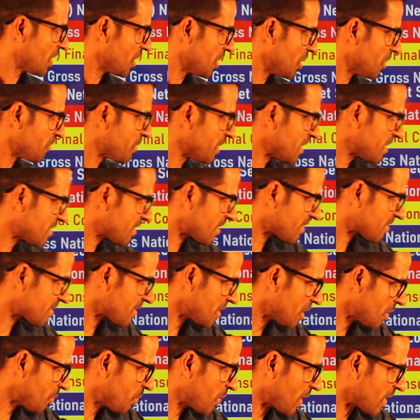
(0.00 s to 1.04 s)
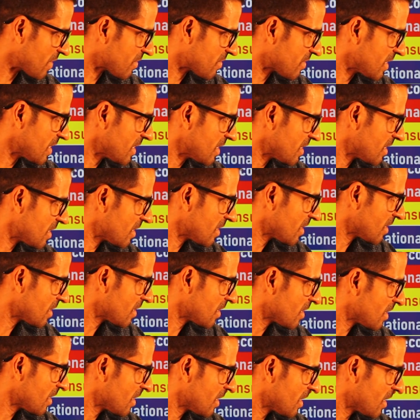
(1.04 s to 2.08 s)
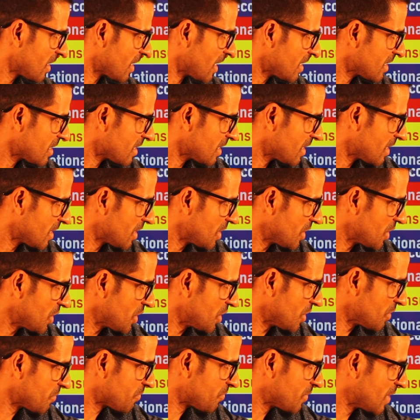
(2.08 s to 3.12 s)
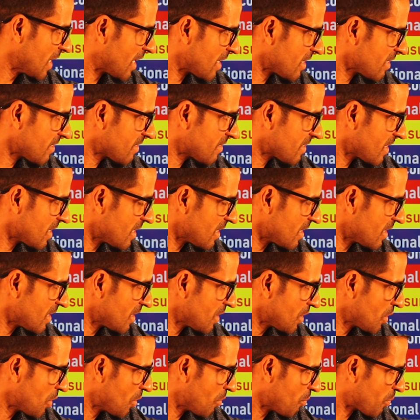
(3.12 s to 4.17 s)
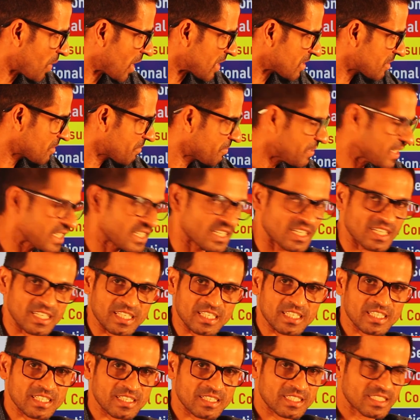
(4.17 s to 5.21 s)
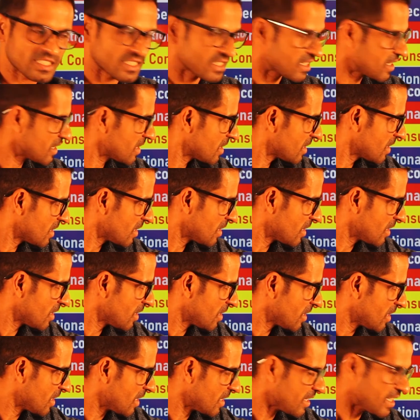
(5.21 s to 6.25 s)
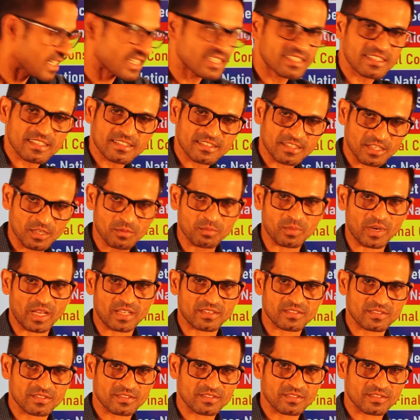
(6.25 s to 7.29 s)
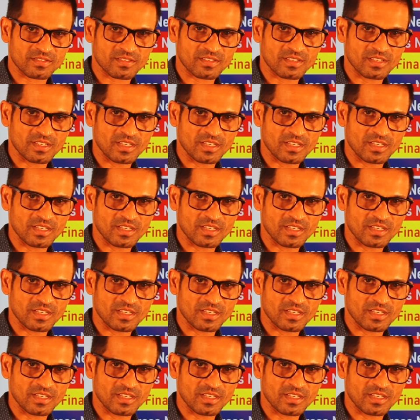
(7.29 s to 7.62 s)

If it is a surplus here, right? If there is a plus figure here, then it is surplus.